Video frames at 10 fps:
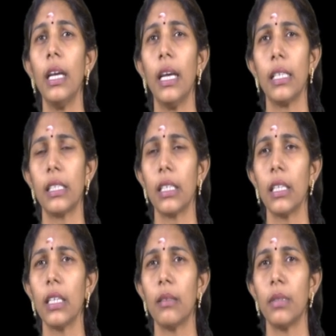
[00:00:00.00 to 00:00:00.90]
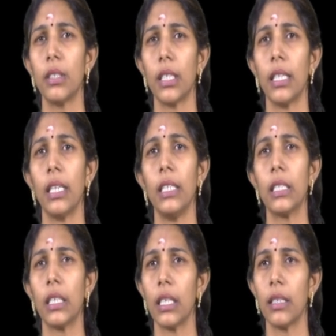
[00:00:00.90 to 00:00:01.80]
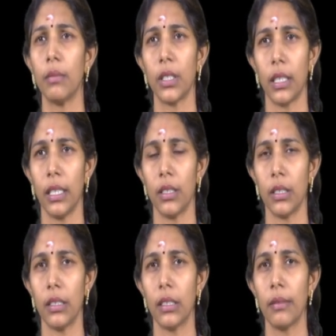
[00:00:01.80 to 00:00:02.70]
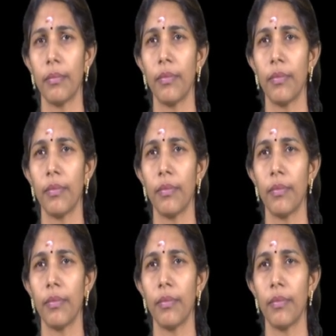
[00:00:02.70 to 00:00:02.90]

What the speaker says: external combustion and internal combustion engines.